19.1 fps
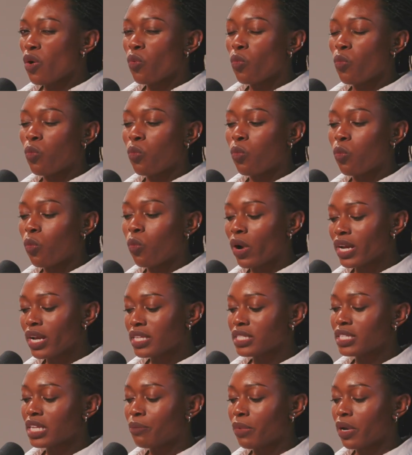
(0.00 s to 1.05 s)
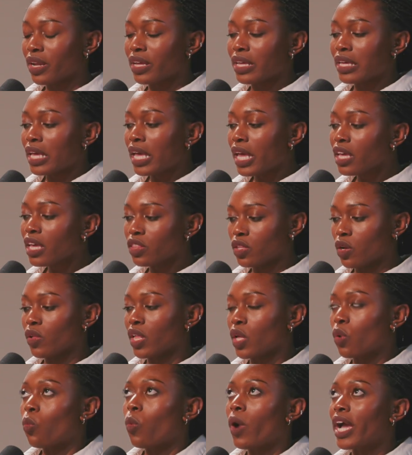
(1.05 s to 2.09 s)
what is it about a king though?
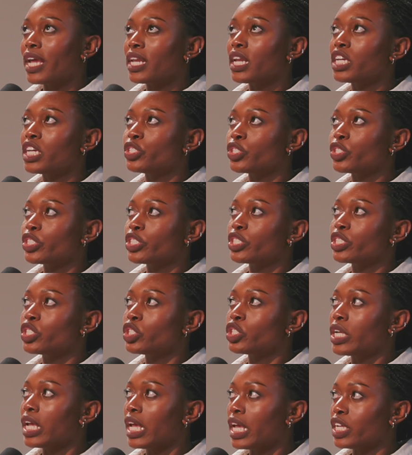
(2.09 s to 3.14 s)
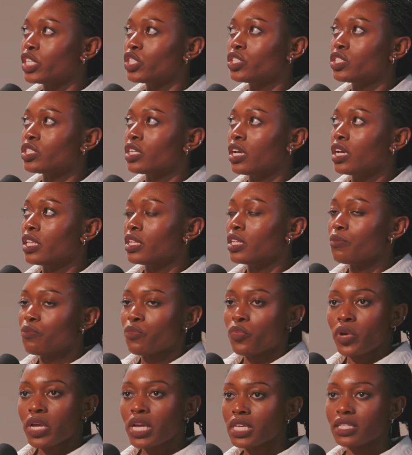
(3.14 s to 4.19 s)
Like, why not just change
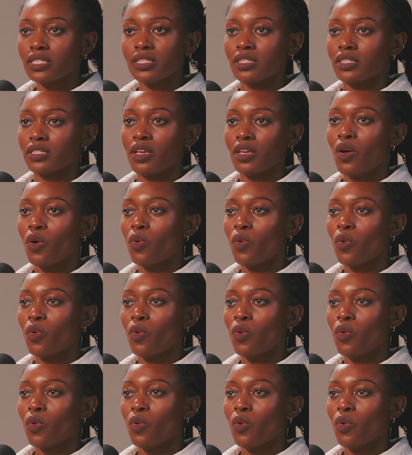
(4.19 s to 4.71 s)
priests?